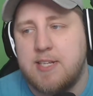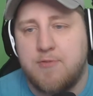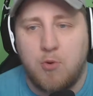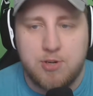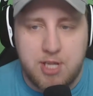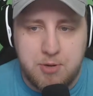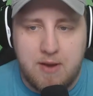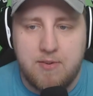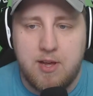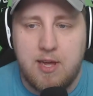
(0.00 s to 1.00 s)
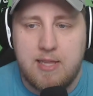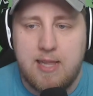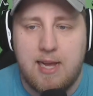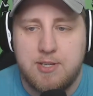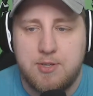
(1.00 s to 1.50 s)
and of course they do have a
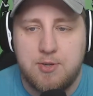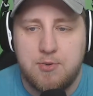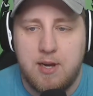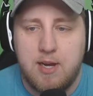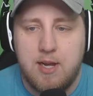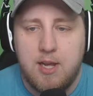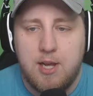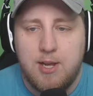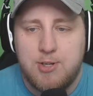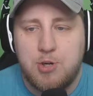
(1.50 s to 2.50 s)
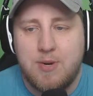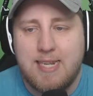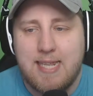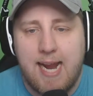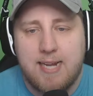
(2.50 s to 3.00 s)
loss to
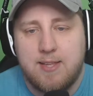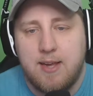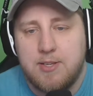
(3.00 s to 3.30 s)
Atlanta.